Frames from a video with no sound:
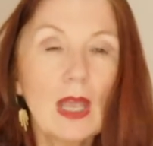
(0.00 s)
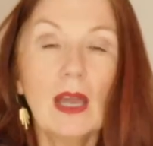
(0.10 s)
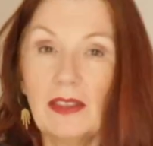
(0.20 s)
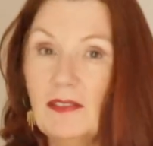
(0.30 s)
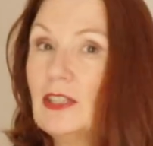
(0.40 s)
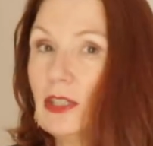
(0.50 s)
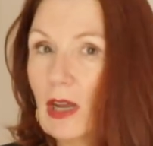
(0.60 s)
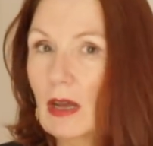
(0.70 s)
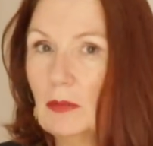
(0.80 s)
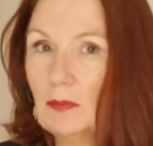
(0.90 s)
the finished
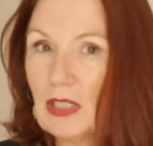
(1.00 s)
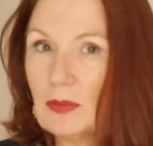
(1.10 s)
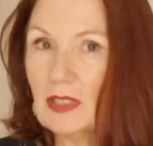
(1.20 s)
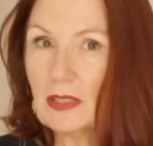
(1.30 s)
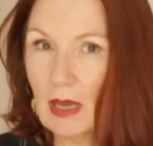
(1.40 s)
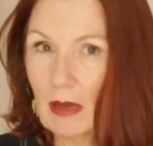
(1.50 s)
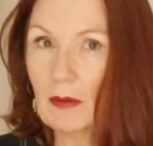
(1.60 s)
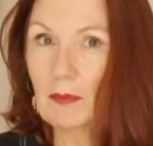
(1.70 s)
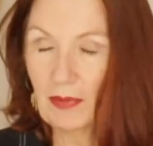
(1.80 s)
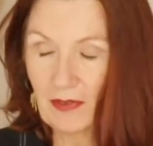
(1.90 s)
garment measurements
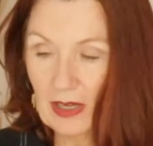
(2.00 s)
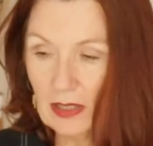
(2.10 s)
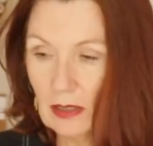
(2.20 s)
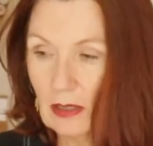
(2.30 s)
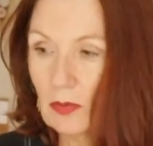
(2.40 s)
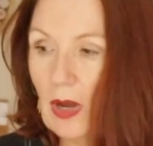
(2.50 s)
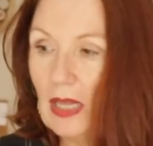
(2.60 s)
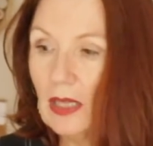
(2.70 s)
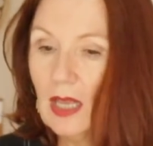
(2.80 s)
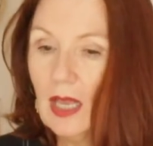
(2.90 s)
are provided as
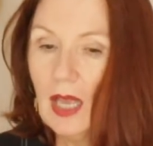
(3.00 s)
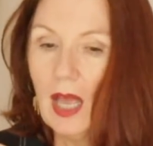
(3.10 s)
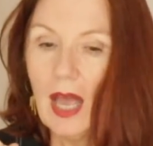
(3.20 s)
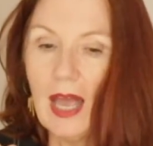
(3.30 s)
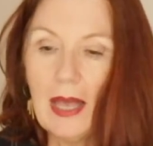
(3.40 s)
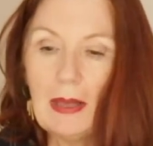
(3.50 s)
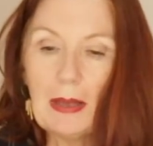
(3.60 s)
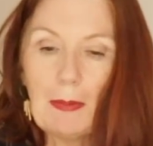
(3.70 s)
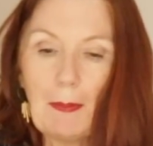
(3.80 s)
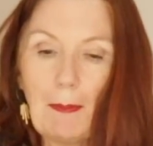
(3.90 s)
well.
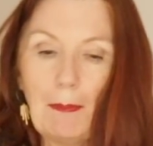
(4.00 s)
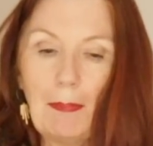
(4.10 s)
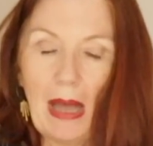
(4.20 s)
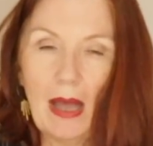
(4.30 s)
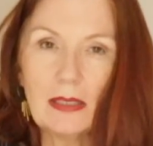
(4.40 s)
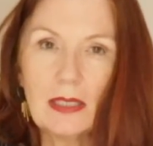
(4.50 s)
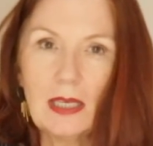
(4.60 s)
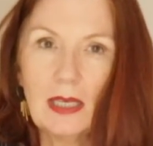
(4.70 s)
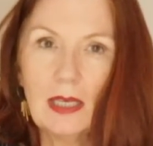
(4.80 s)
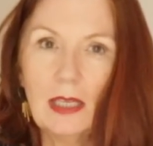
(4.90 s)

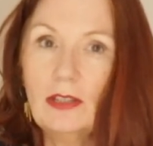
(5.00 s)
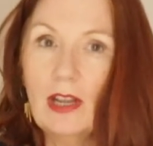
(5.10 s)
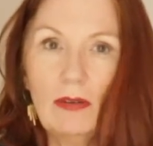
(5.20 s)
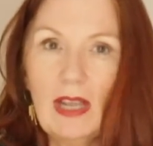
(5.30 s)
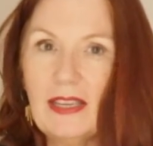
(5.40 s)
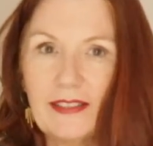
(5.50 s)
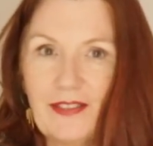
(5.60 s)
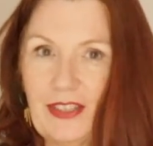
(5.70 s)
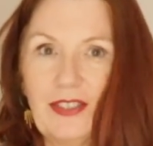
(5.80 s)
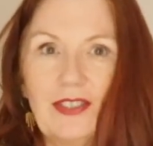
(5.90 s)
But no layers
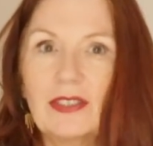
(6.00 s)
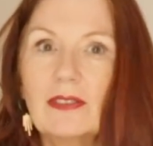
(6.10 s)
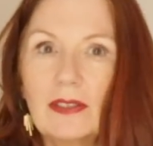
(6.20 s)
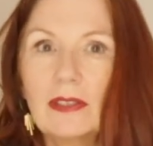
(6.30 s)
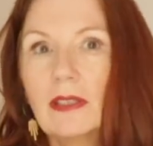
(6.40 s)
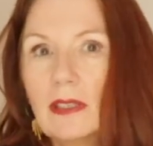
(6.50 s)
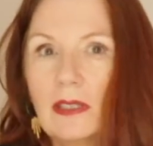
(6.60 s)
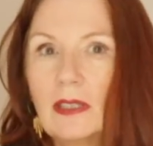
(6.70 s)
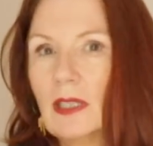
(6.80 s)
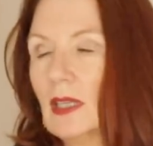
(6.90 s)
function.
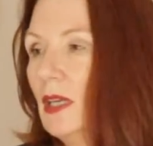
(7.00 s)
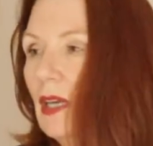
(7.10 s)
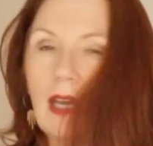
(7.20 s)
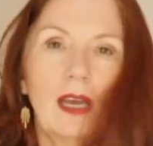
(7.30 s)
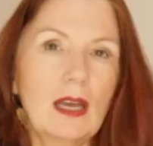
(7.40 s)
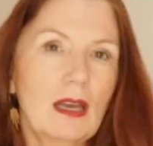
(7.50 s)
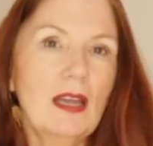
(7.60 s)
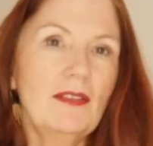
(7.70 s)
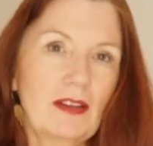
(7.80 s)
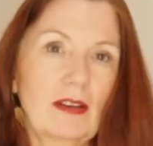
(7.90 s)

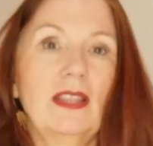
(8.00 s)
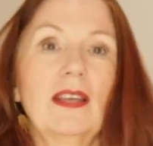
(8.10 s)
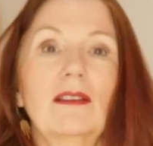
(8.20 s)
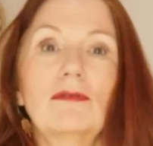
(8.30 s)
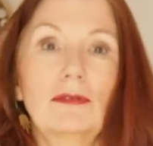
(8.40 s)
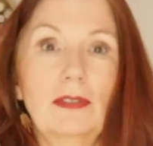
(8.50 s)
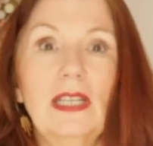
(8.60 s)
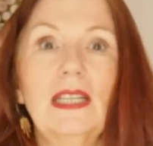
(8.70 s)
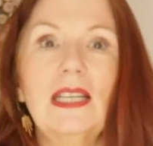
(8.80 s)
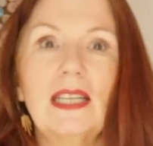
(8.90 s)
I find that
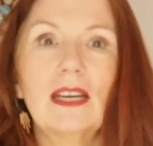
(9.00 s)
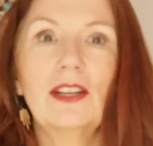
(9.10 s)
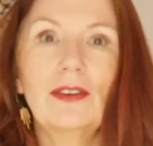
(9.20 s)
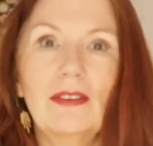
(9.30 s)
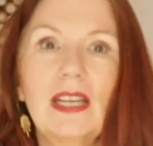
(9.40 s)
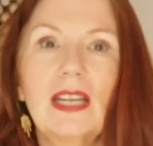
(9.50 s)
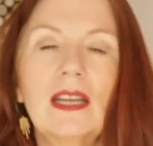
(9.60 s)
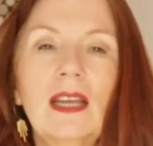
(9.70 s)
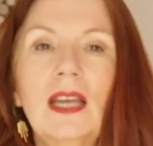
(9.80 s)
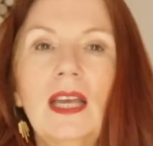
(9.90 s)
really
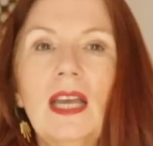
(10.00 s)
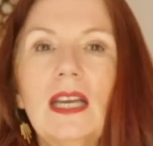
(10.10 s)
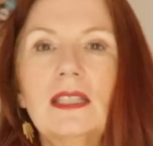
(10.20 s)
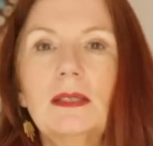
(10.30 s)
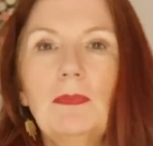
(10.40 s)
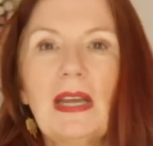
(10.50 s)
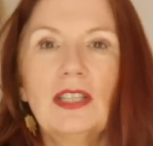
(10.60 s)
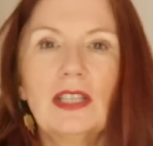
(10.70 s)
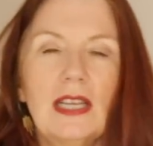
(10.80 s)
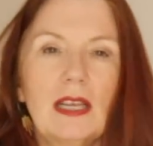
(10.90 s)
annoying,
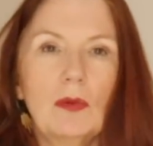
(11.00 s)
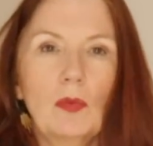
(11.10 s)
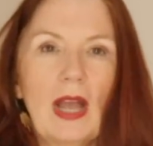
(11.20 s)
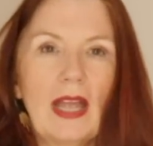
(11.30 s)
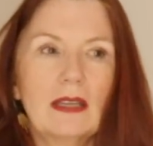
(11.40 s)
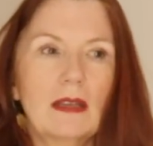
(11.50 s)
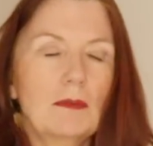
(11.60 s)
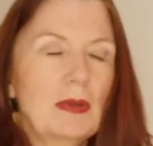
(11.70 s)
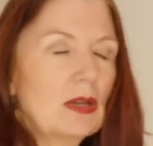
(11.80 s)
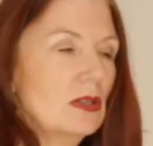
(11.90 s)
especially when,
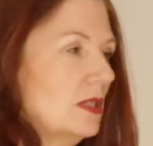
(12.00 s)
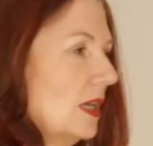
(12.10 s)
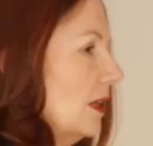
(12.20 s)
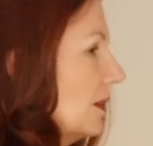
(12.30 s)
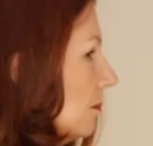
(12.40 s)
because at